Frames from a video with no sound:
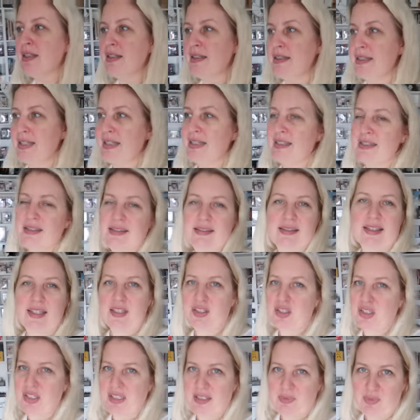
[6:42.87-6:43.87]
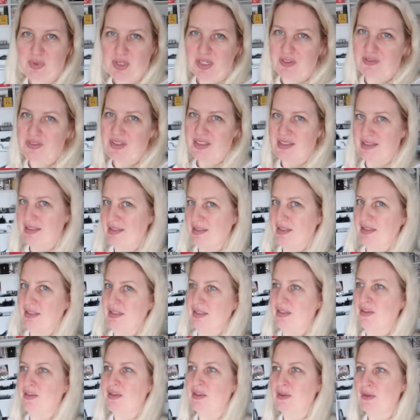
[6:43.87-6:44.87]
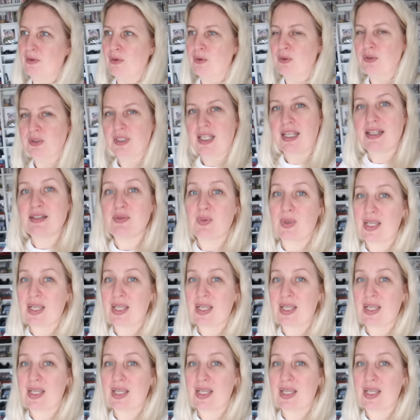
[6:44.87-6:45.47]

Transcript: dinners, lunches, breakfasts, all next